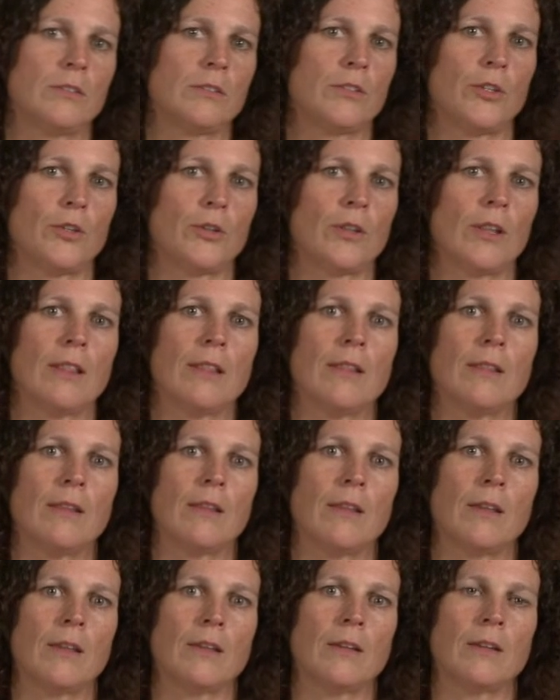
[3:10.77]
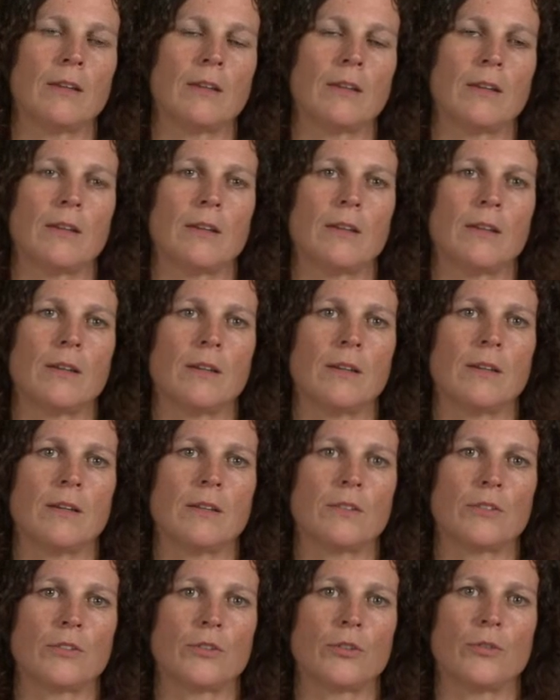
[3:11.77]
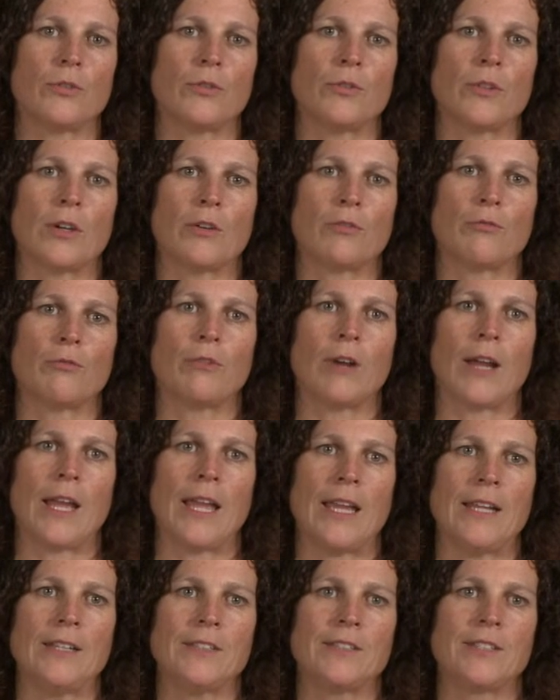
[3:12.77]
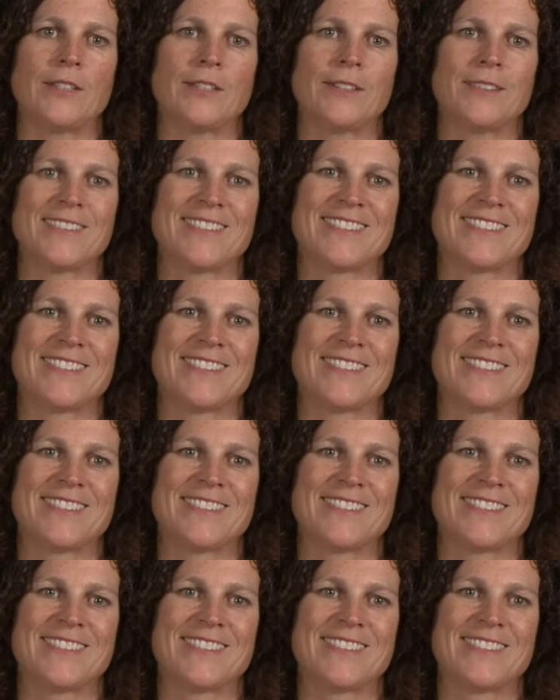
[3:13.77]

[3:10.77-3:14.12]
to the to the right